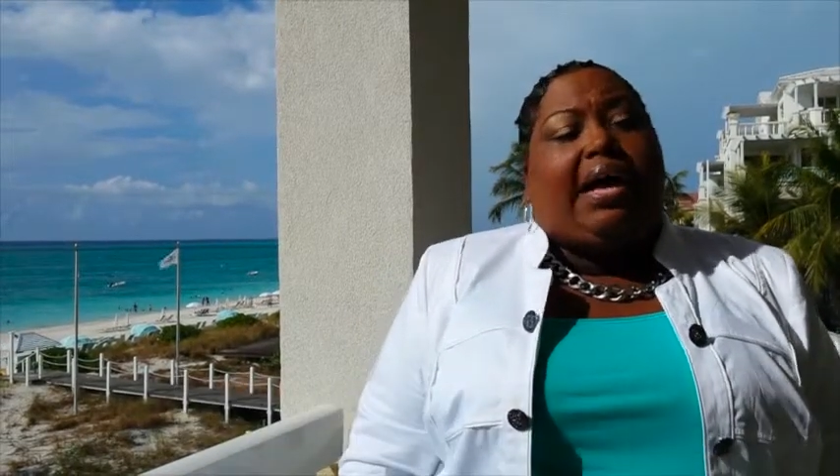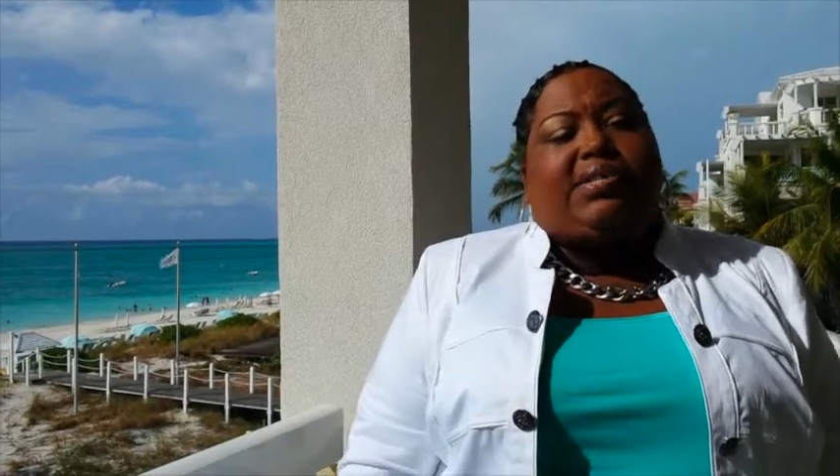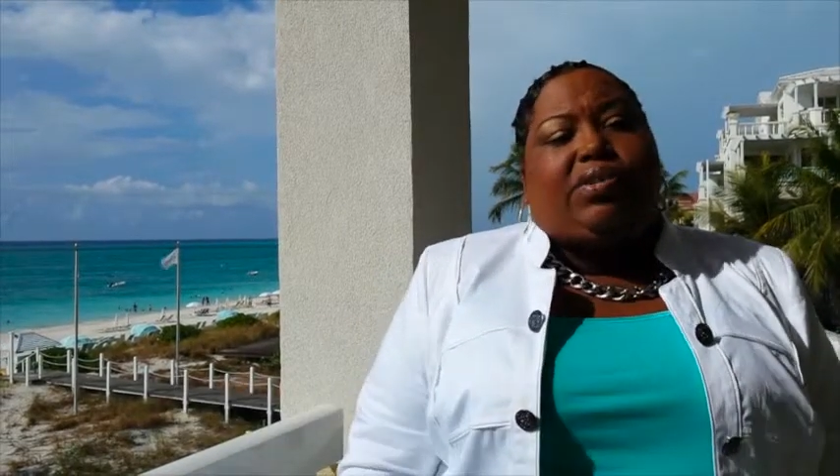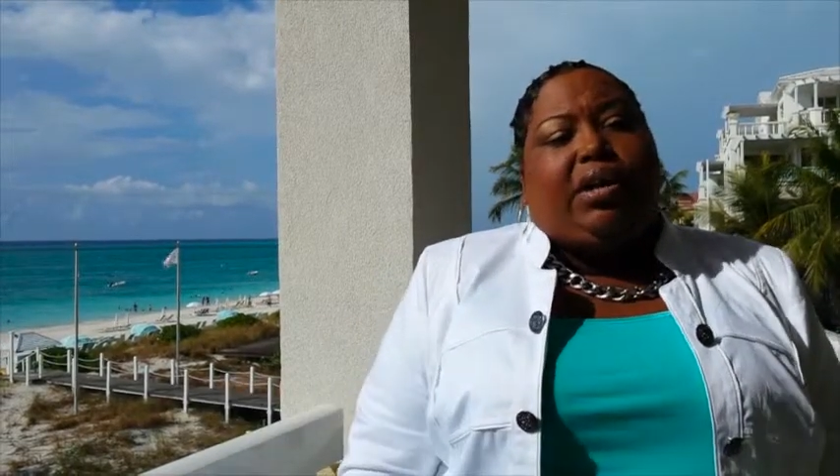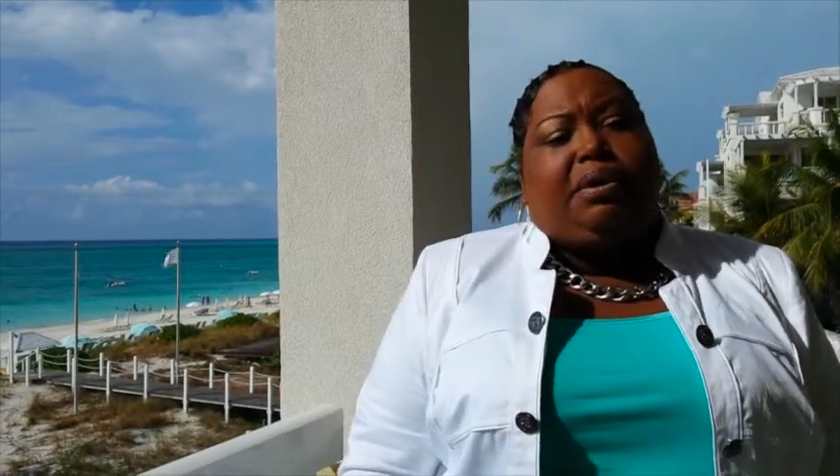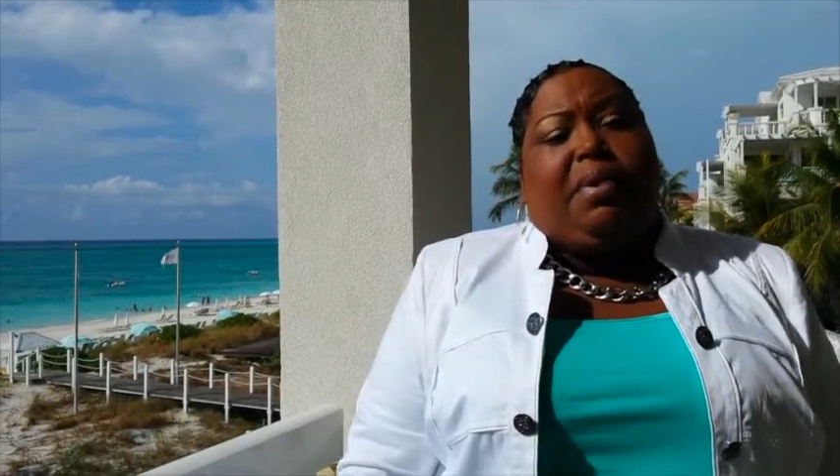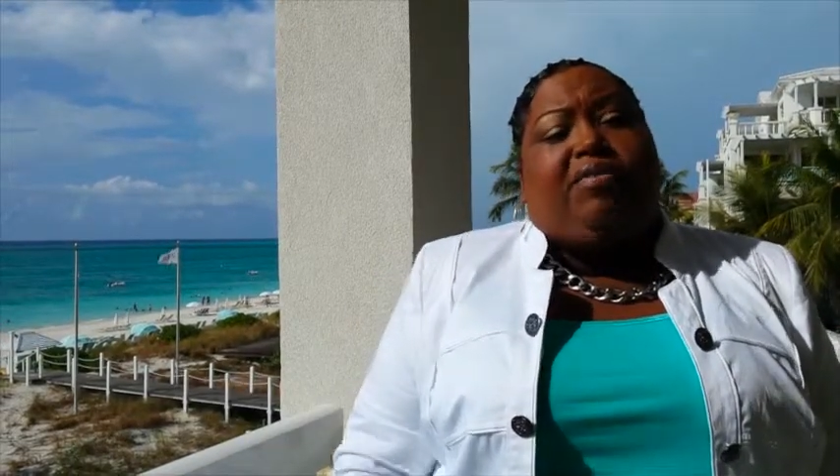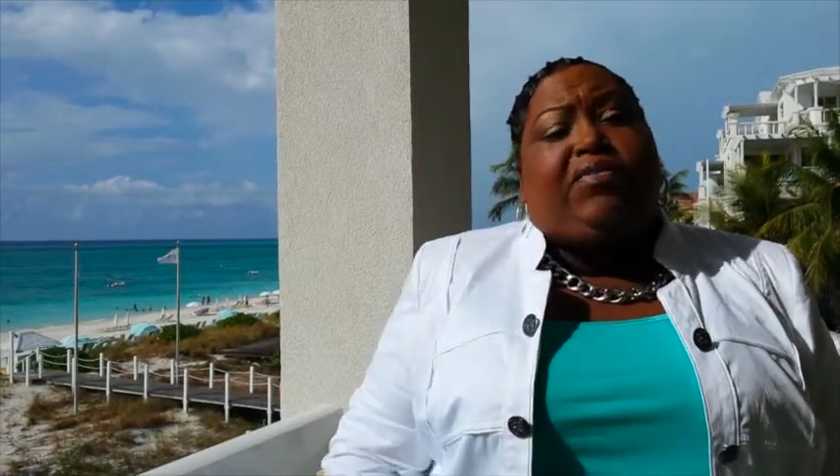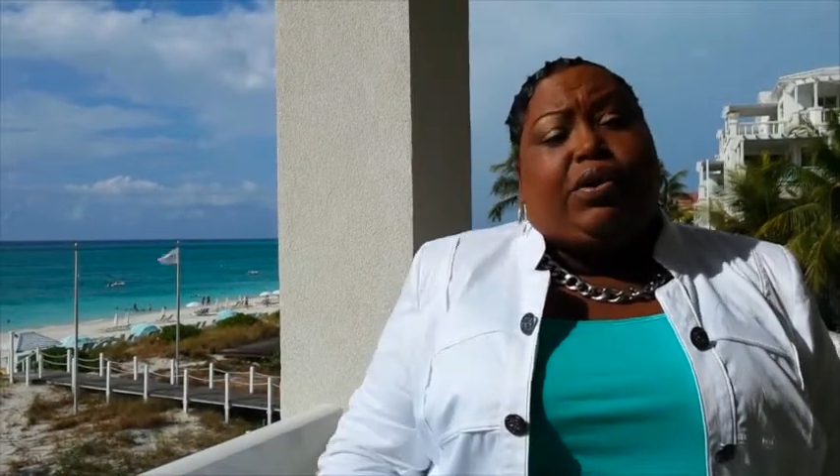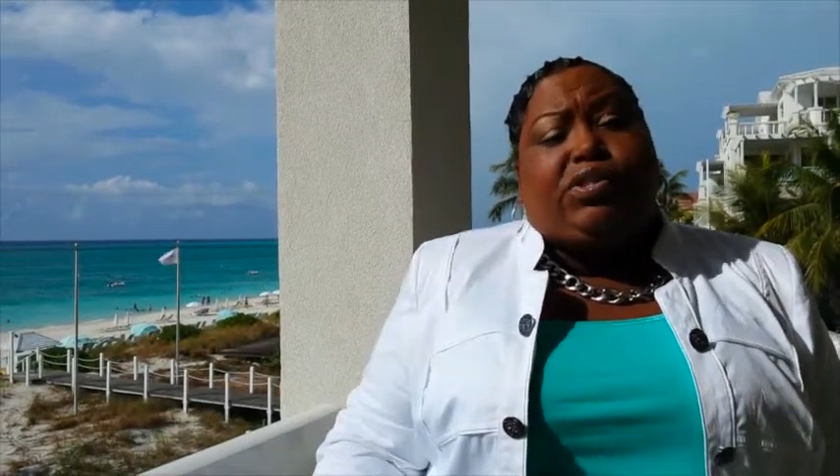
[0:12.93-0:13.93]
I started my
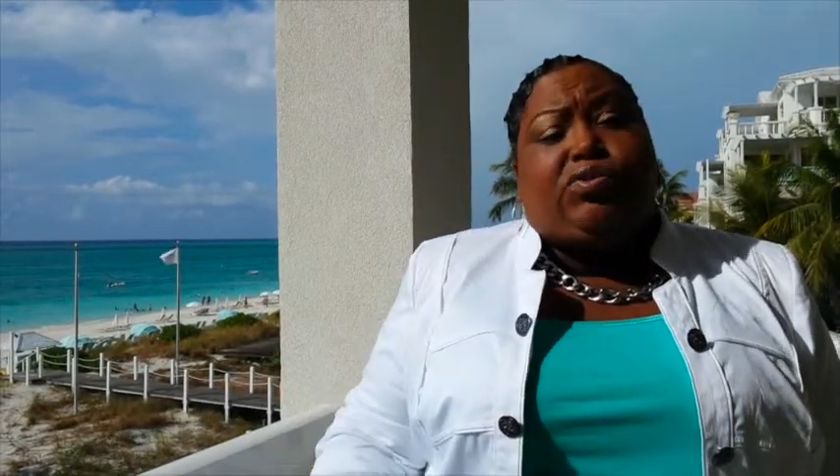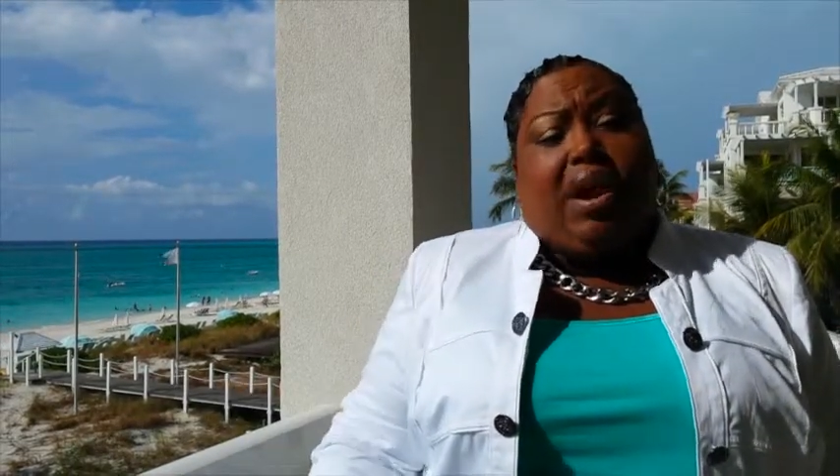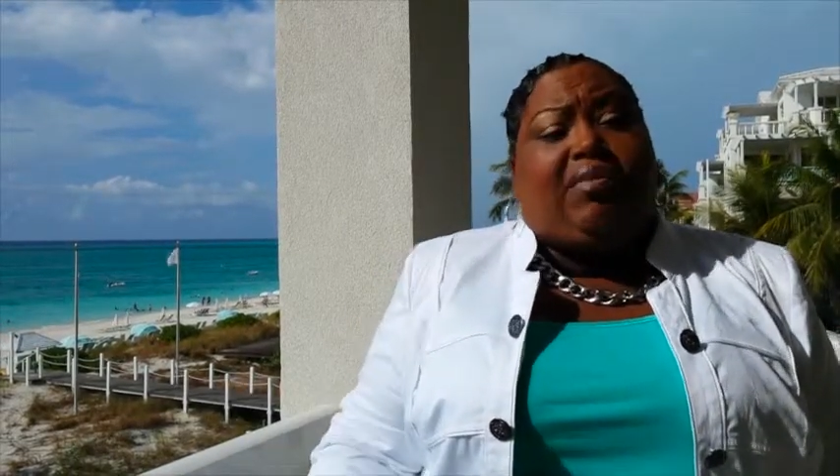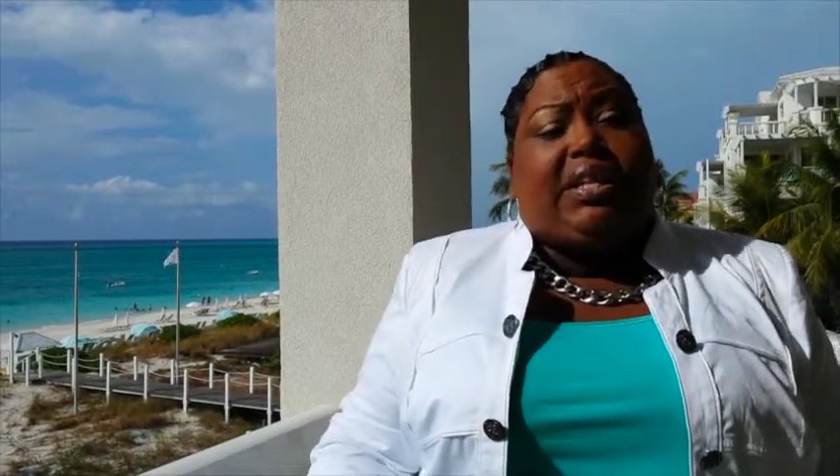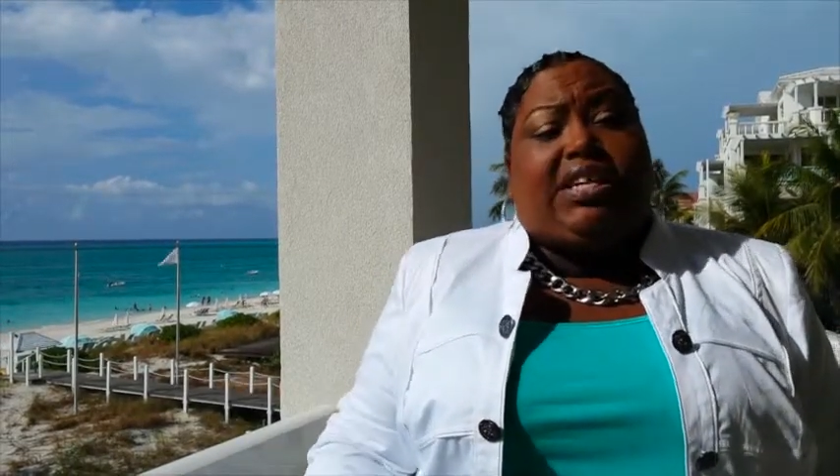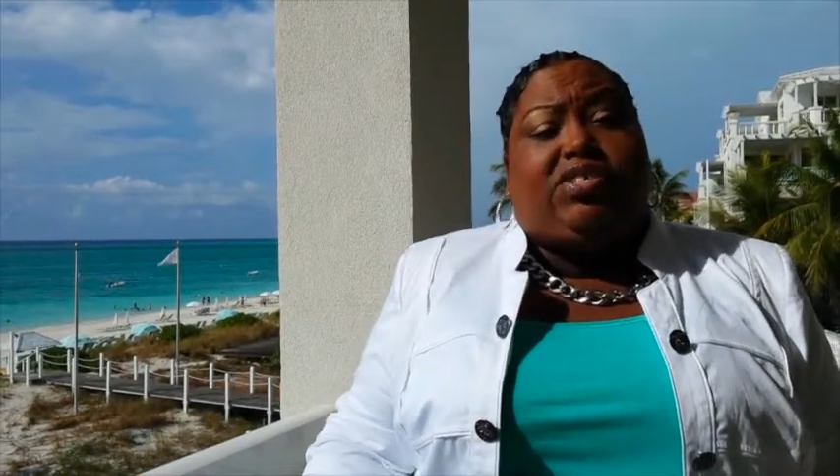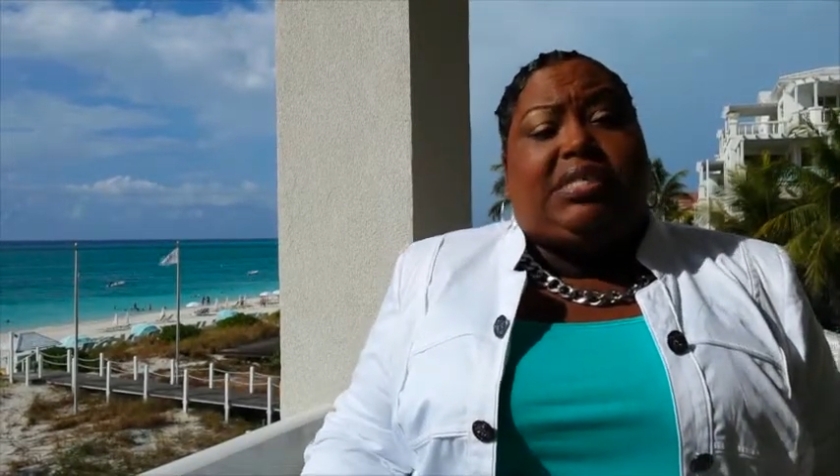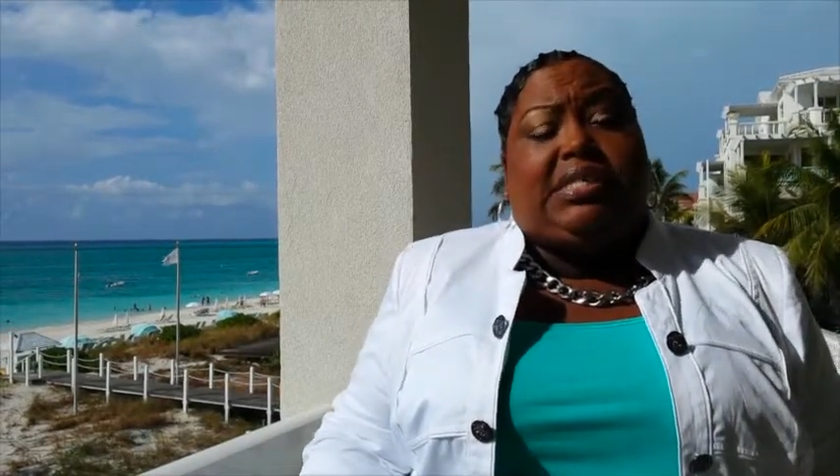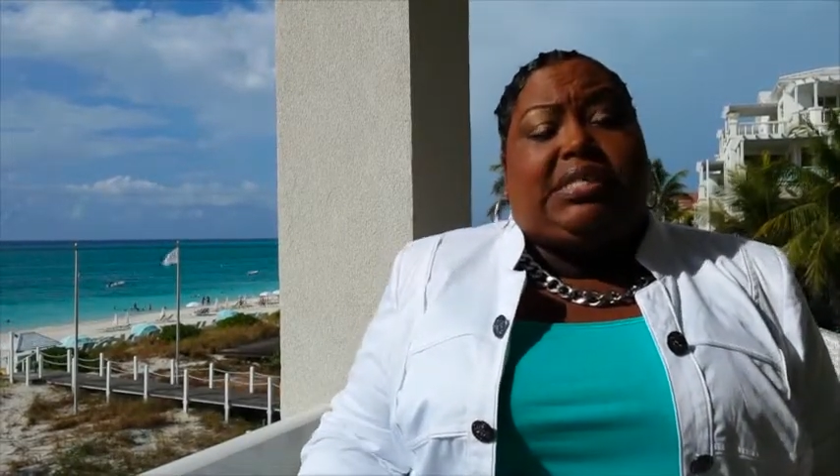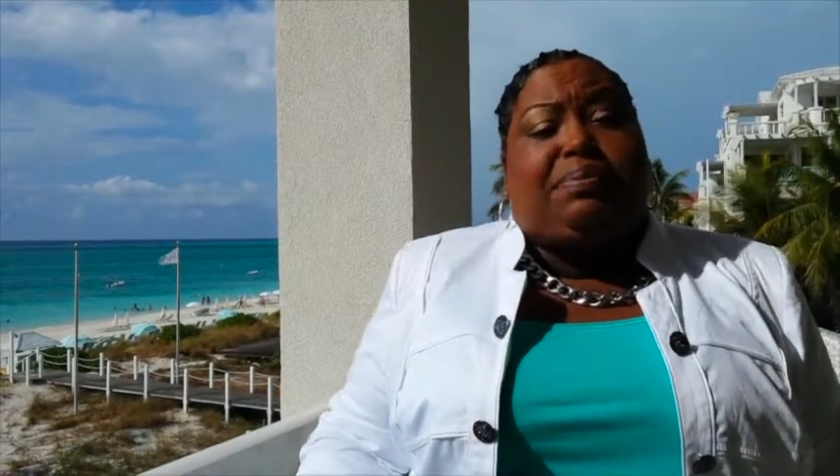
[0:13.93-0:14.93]
first travel agency